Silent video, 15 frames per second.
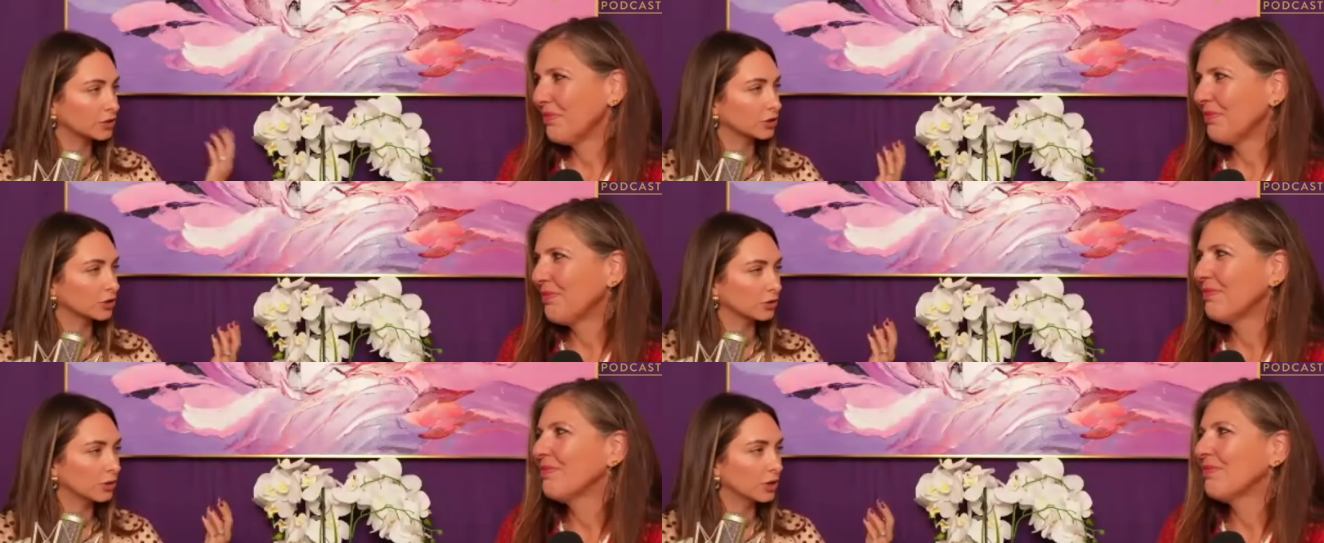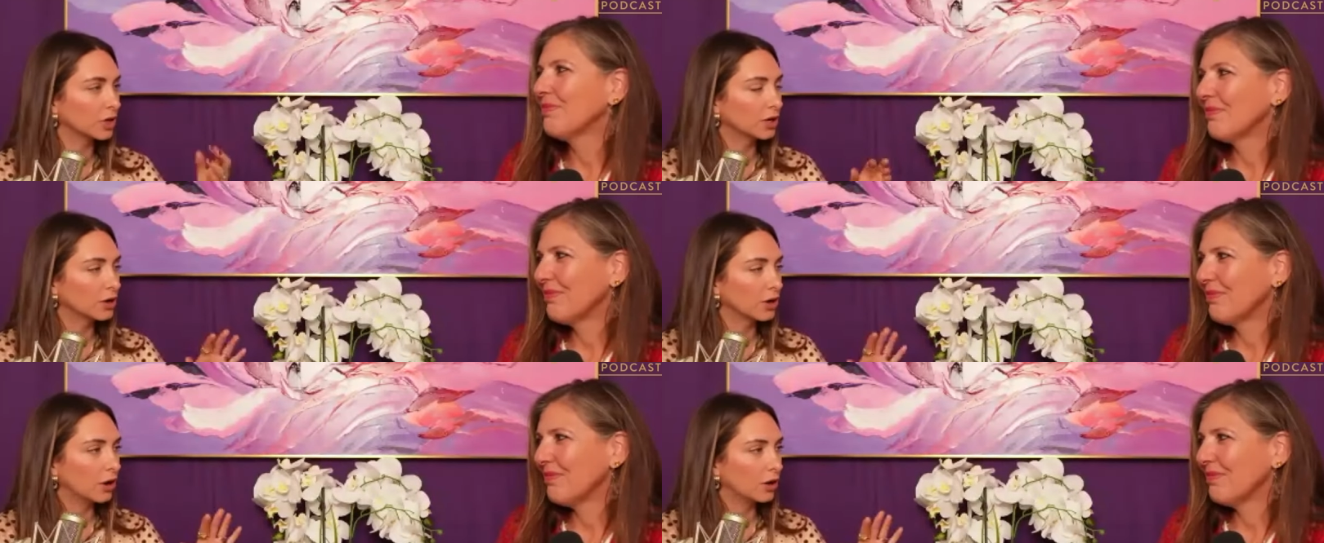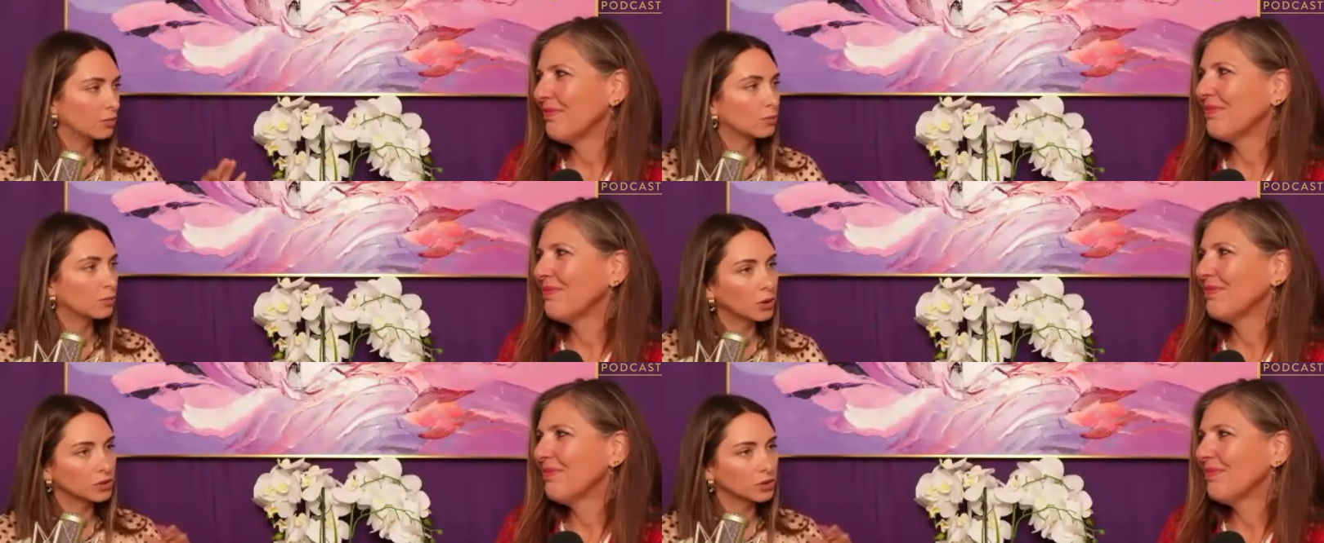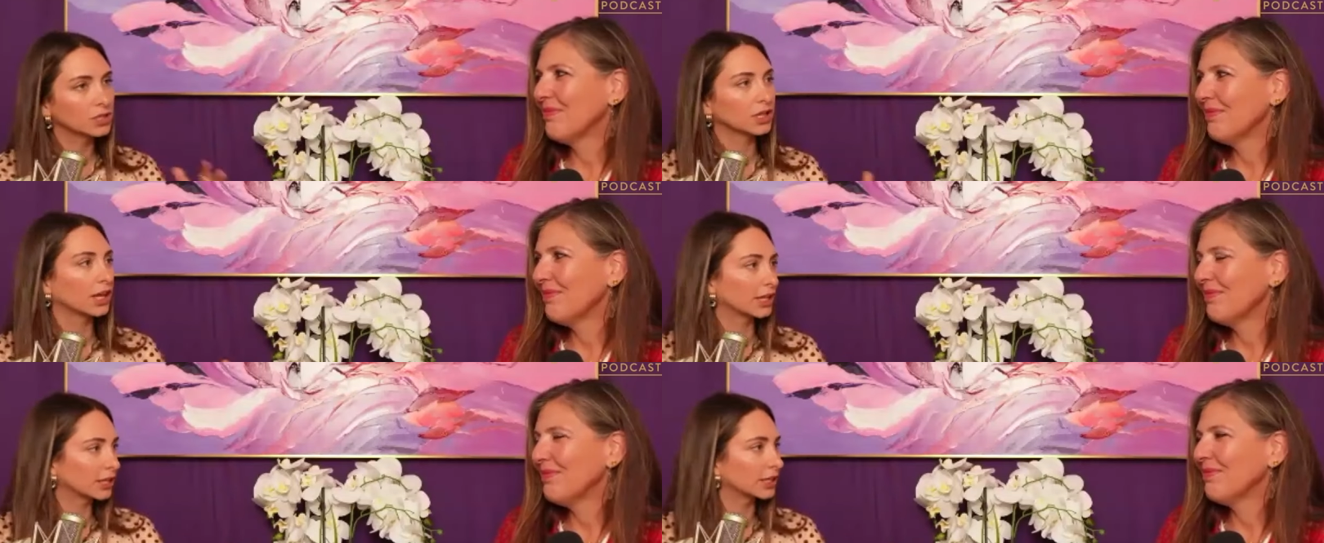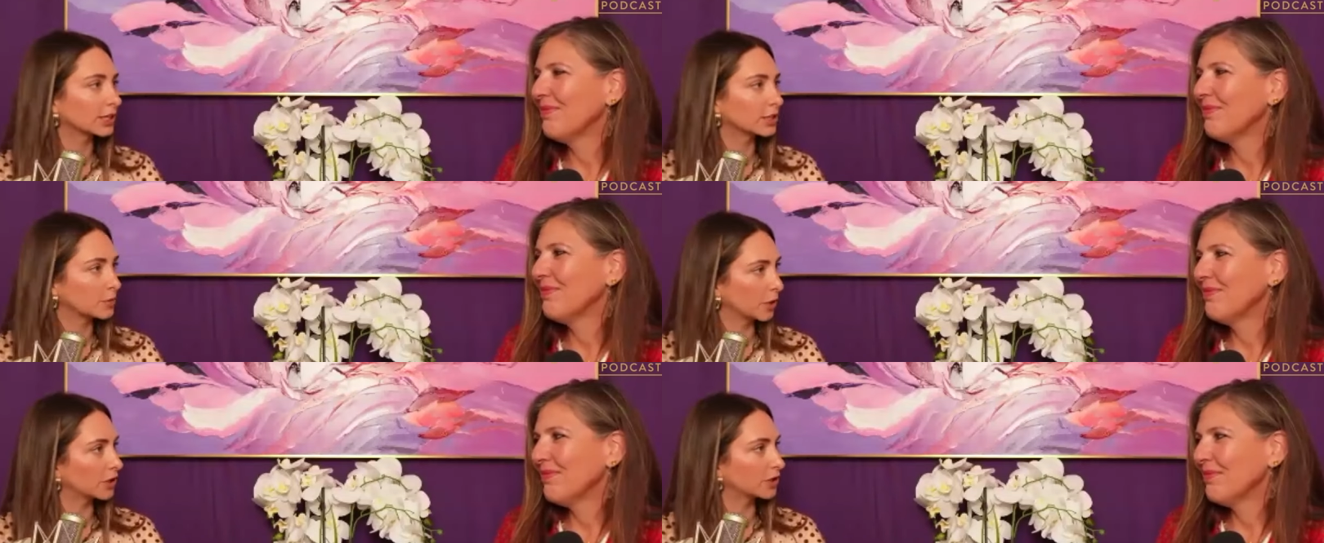Speaker 1: So you most likely
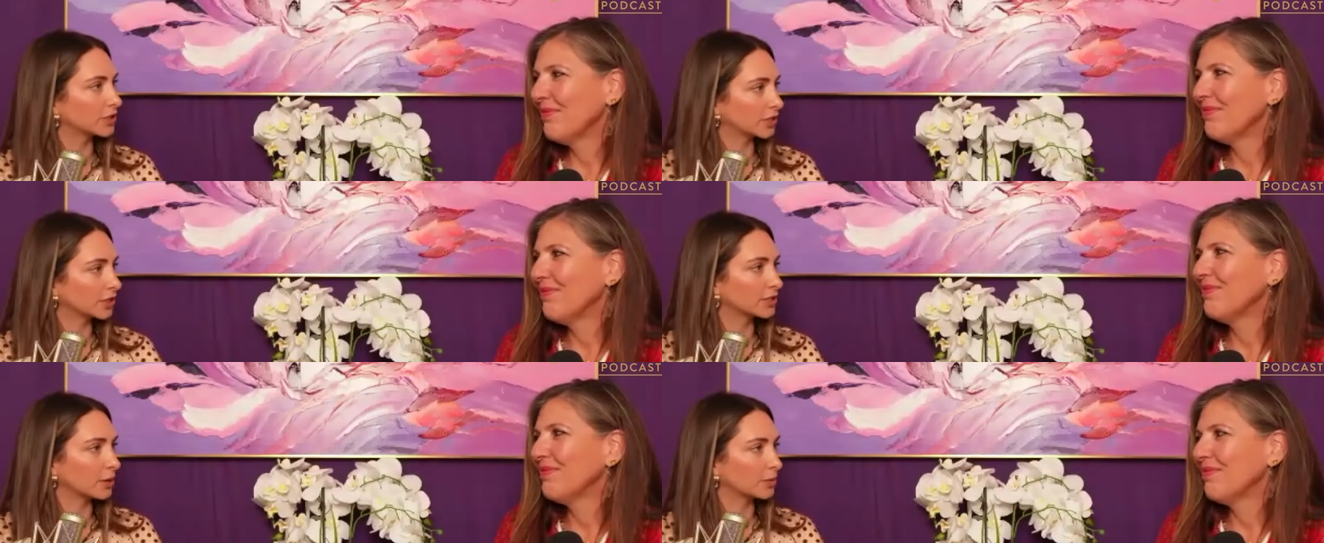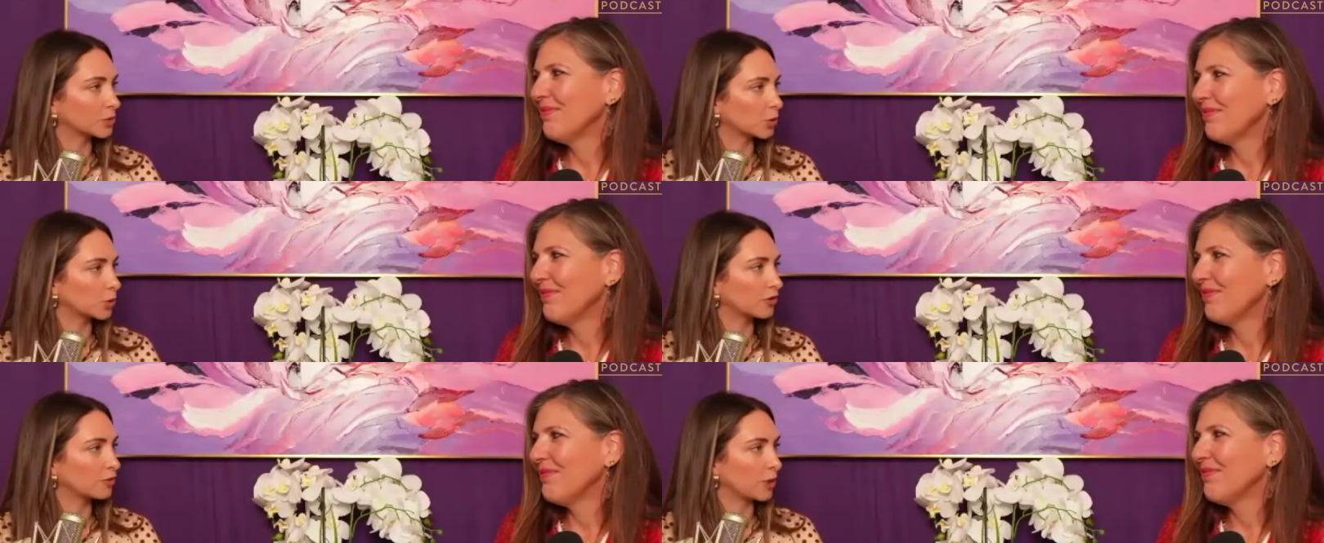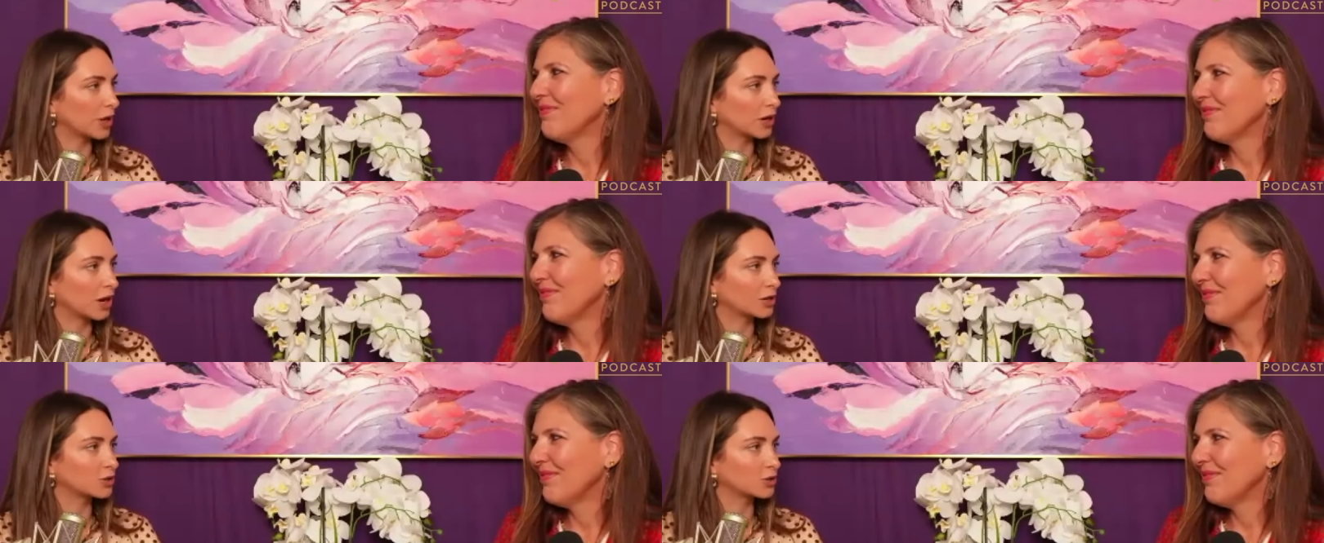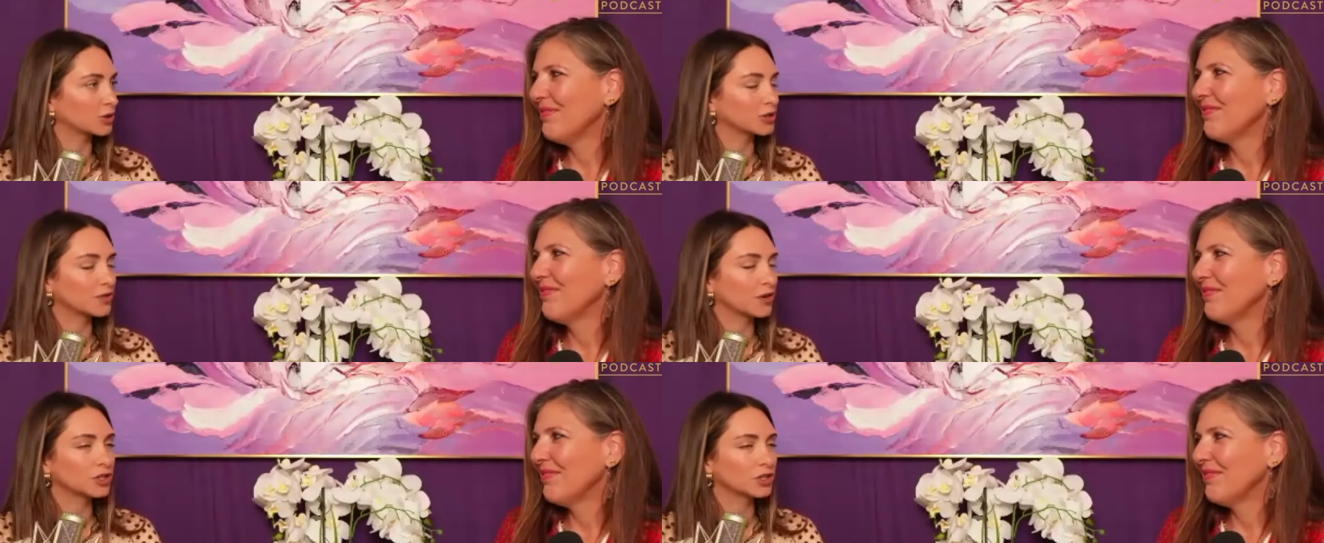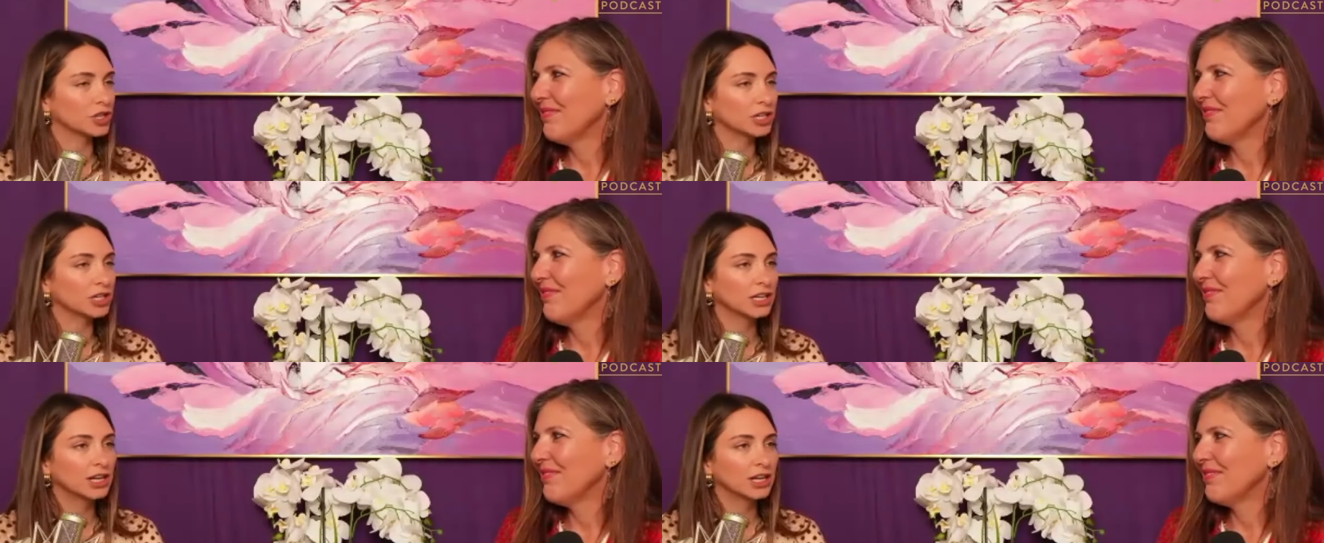experiencing some sort of mitochondrial
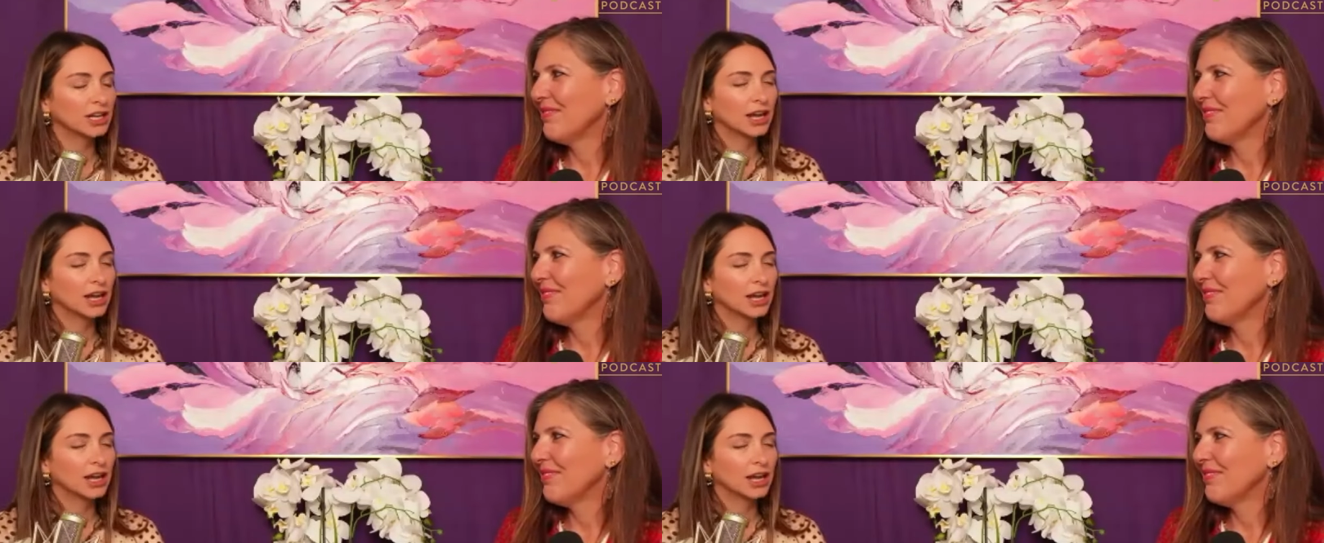dysfunction.